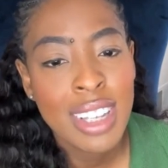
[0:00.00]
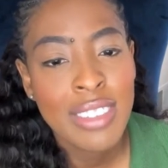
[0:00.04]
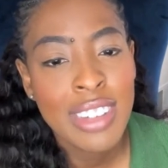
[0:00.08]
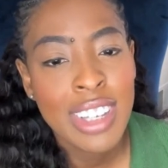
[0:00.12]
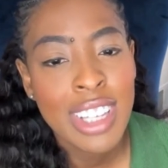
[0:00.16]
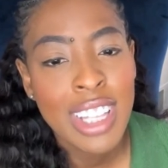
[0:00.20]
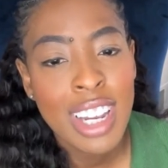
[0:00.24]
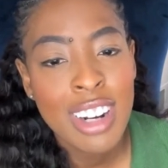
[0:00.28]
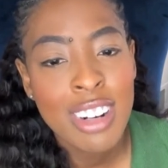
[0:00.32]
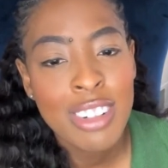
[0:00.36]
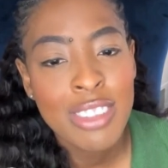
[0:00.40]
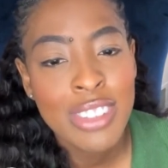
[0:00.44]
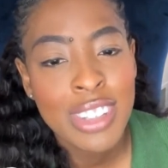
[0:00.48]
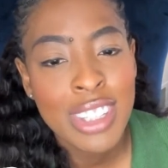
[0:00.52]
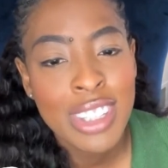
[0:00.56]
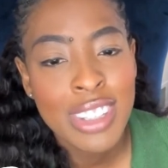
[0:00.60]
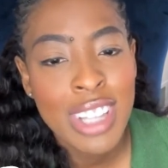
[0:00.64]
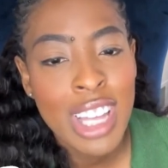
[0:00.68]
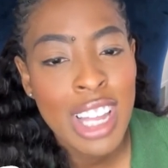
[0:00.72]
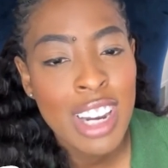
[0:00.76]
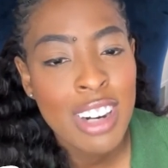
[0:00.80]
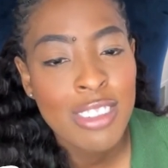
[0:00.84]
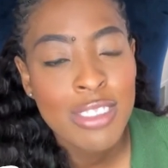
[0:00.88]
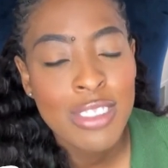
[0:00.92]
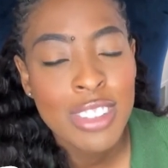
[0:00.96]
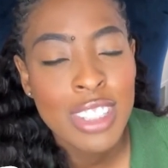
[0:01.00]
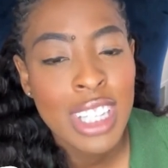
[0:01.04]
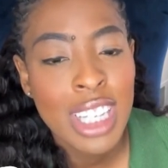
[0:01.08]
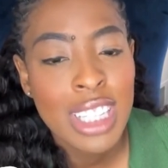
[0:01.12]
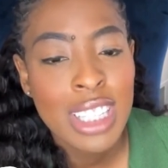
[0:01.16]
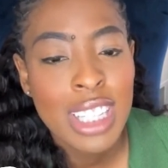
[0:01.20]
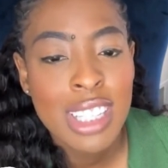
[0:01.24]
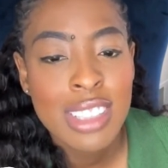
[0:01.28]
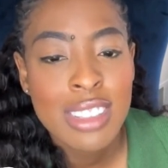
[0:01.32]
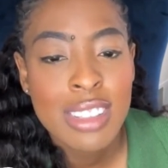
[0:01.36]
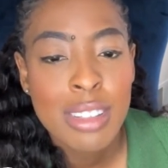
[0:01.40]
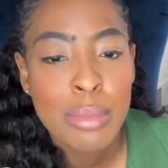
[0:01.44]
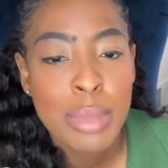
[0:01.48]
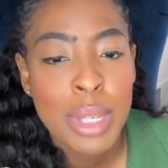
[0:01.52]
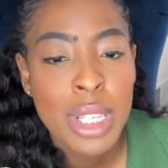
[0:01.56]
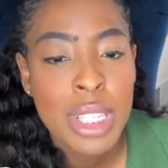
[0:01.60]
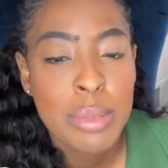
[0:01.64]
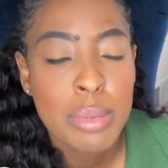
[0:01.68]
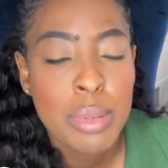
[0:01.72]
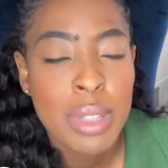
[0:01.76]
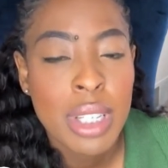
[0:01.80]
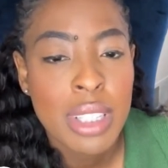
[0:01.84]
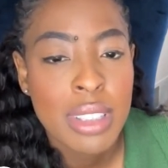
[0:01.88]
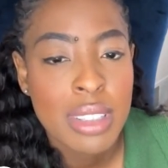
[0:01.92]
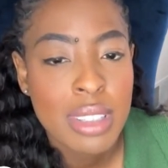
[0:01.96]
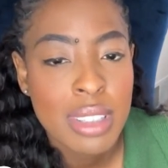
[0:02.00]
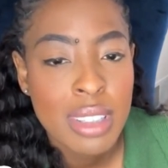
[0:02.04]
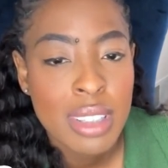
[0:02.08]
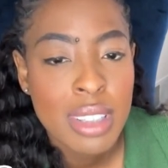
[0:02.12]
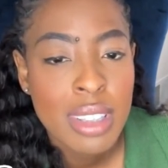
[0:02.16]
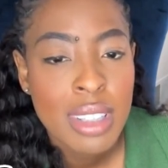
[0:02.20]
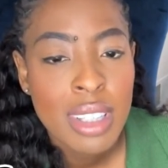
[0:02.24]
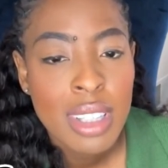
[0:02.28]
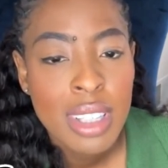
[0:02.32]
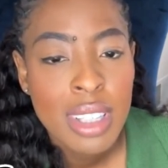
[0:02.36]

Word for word: I mean, I don't feel like that's the best place